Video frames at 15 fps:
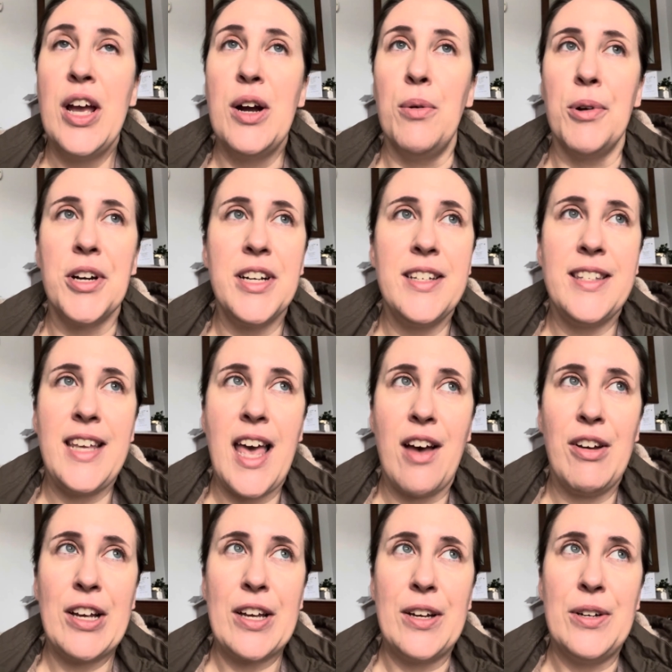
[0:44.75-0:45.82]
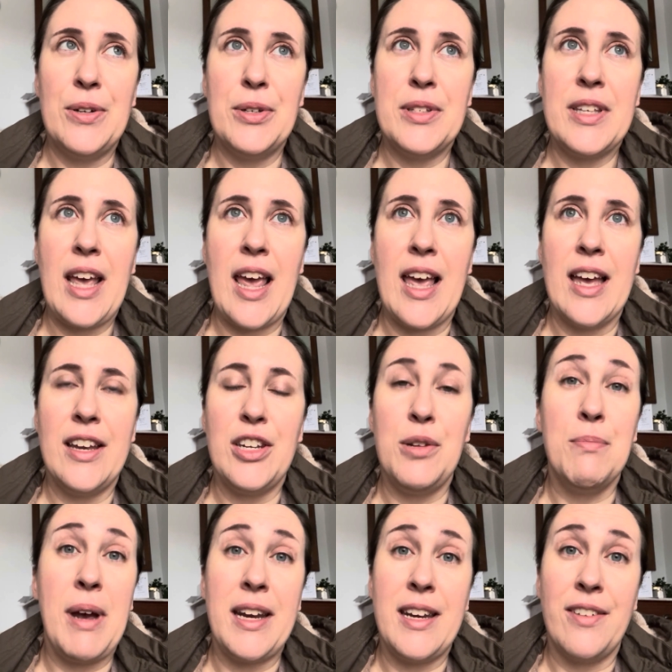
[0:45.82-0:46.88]
We're gonna see how it goes and you
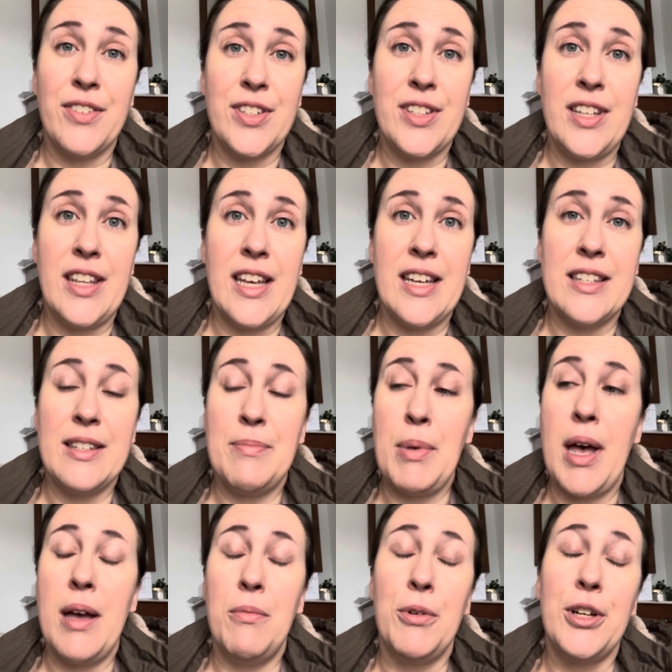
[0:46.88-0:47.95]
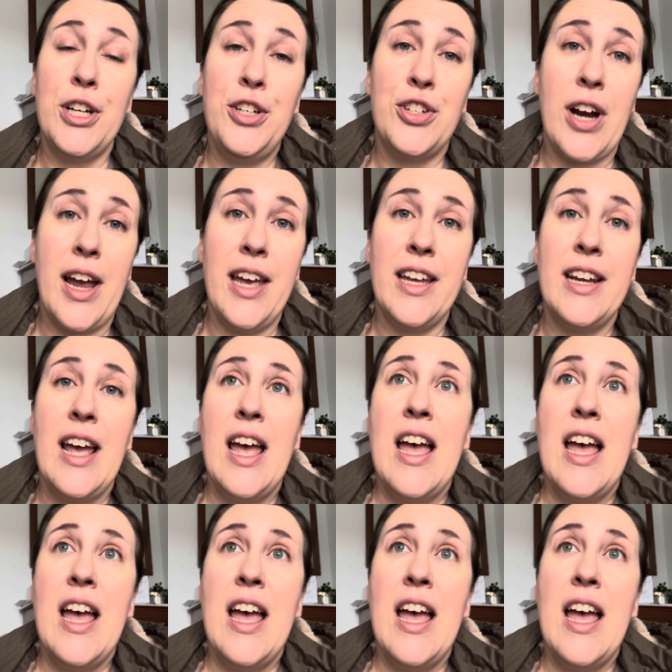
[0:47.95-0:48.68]
might never see this, but we're gonna try it.